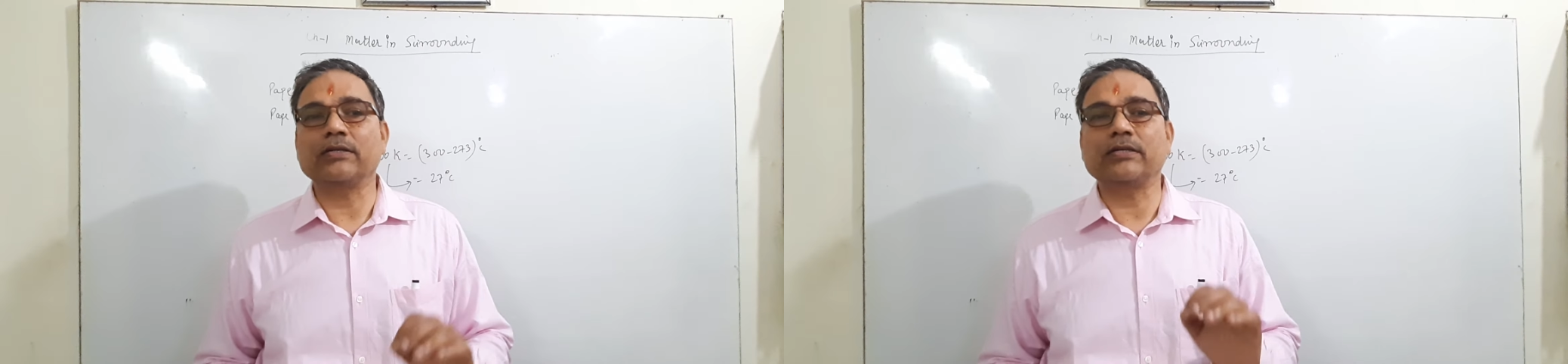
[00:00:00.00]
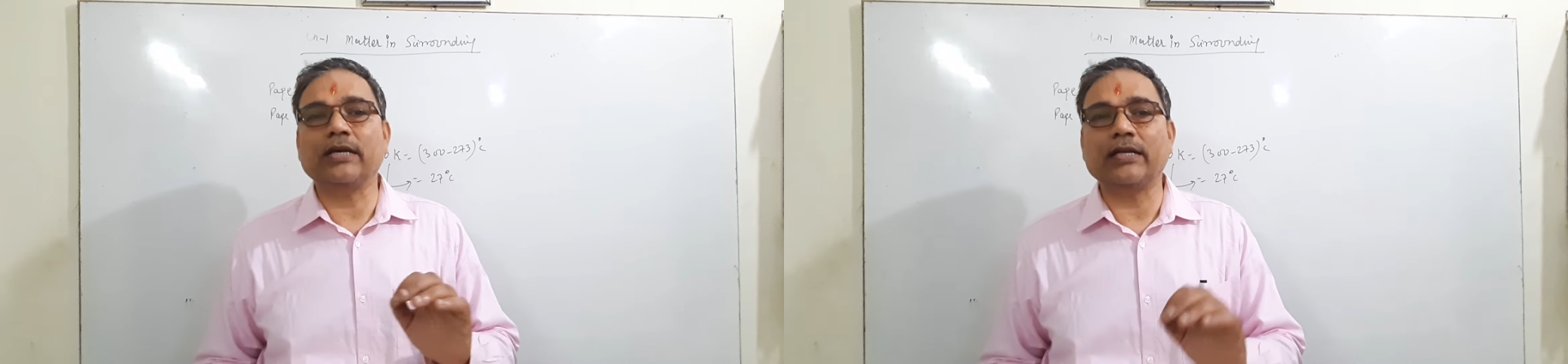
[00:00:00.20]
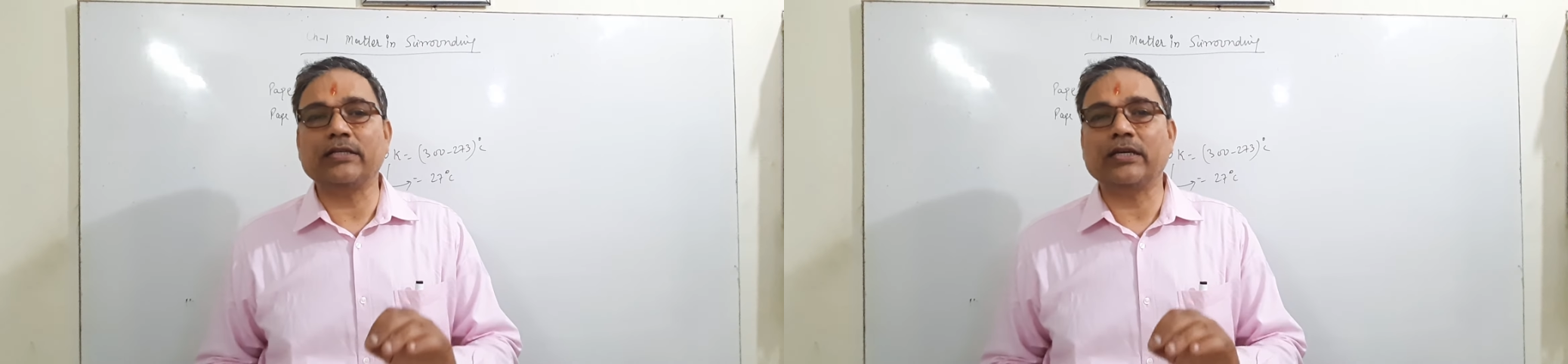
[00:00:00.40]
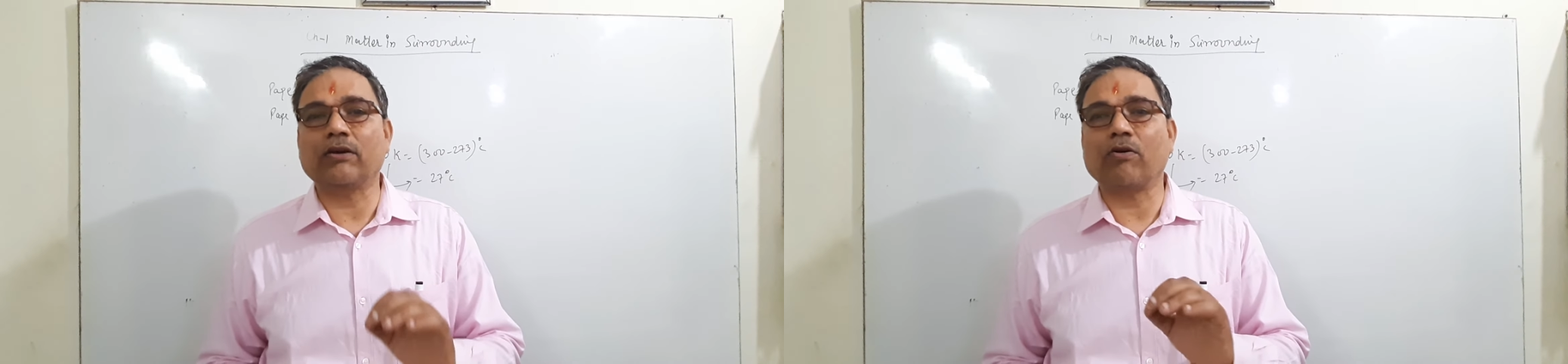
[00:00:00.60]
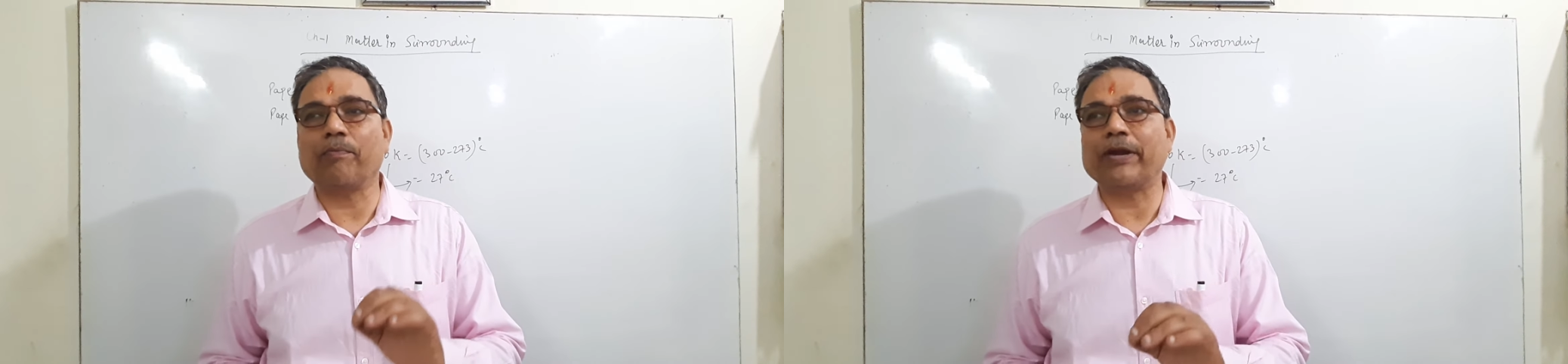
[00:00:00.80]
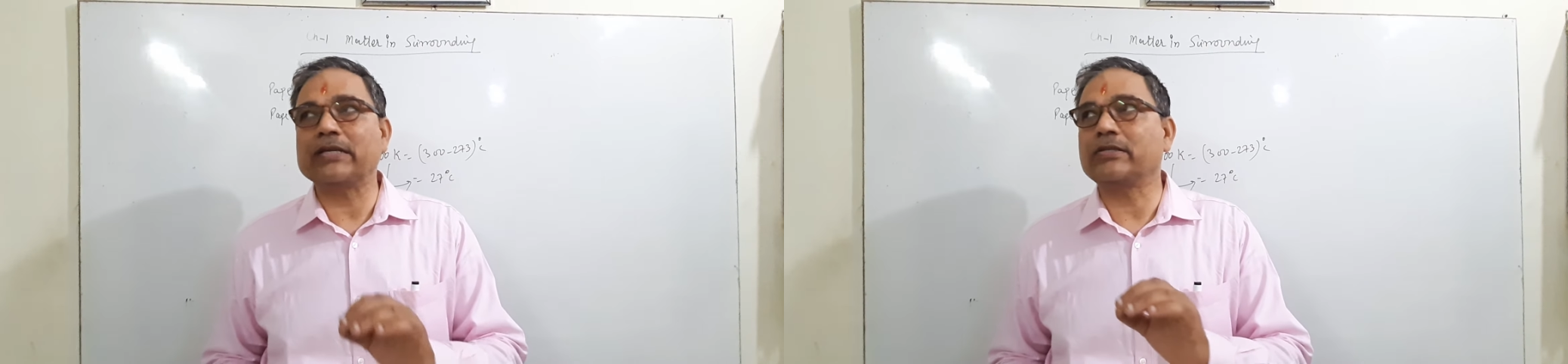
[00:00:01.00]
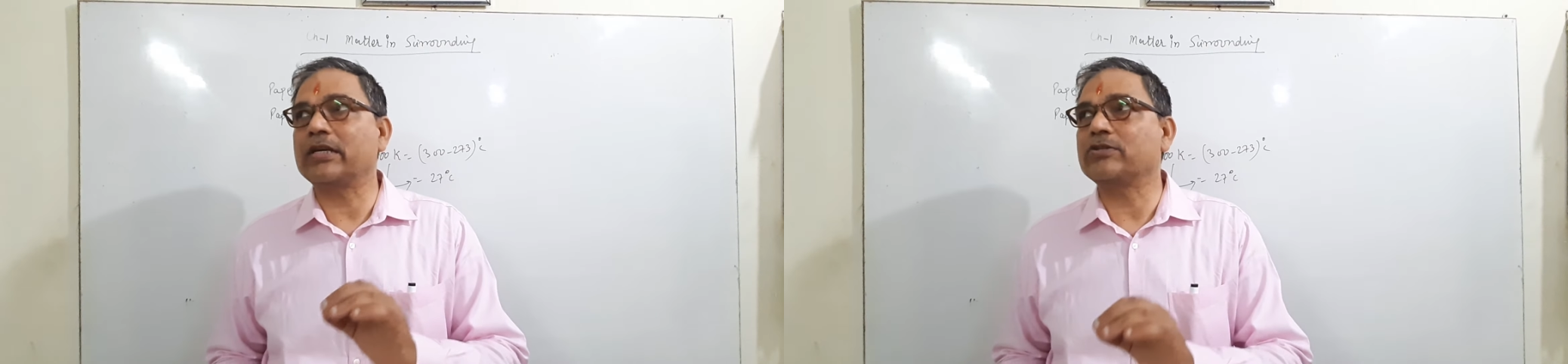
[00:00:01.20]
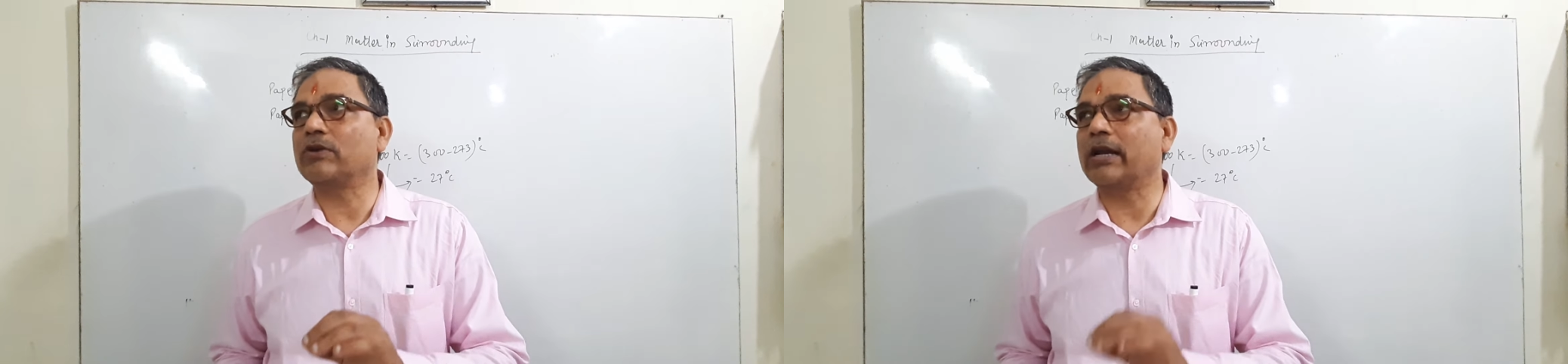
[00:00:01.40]
CNG, compressed
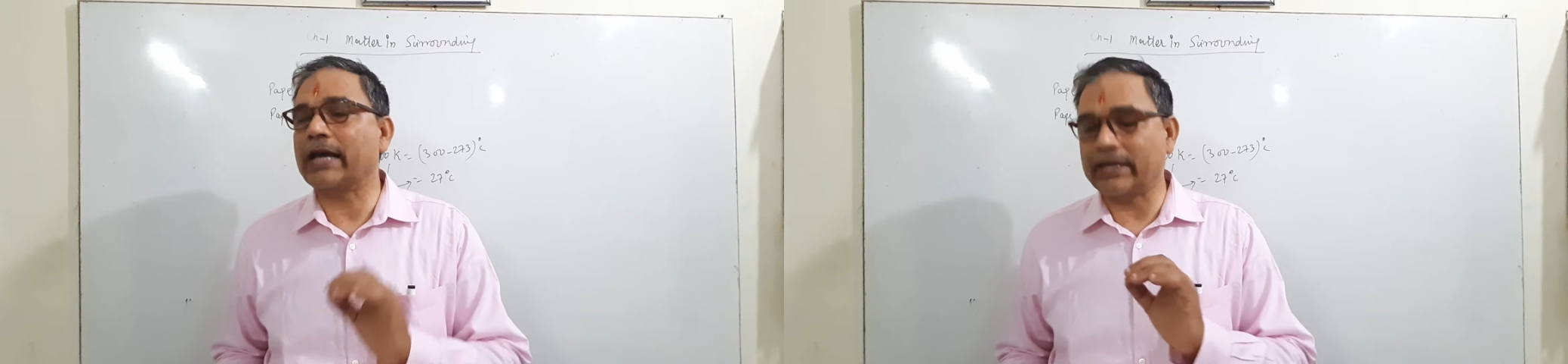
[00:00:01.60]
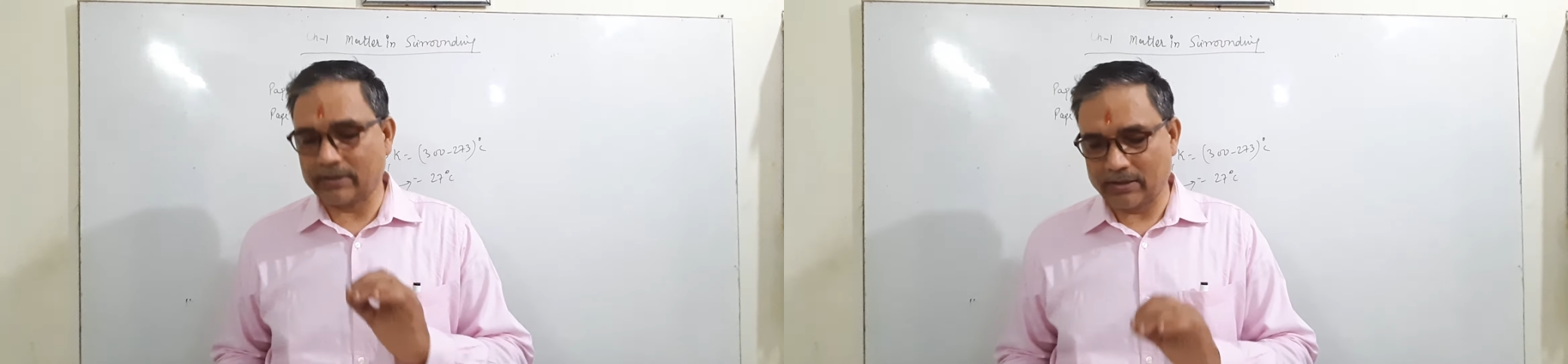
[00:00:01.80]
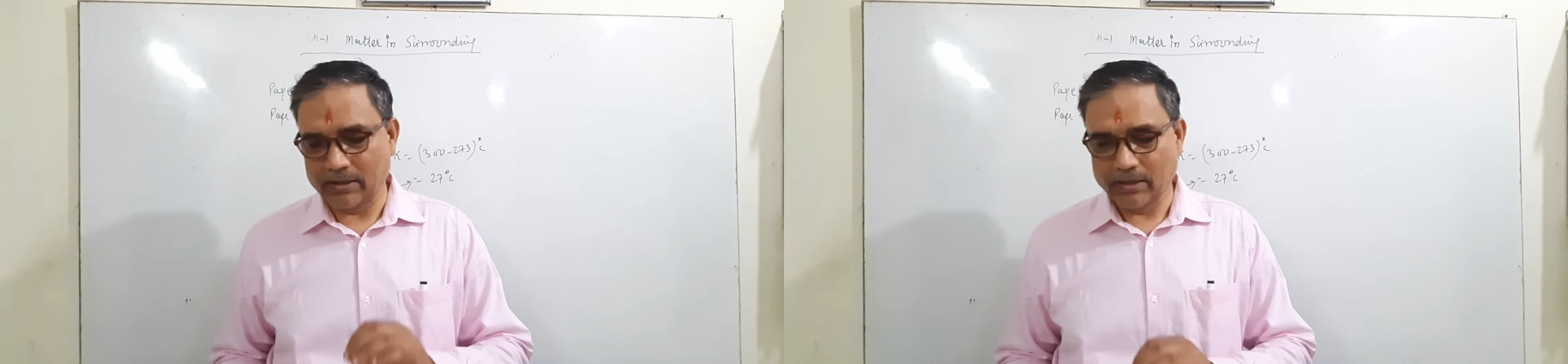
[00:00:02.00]
natural gas.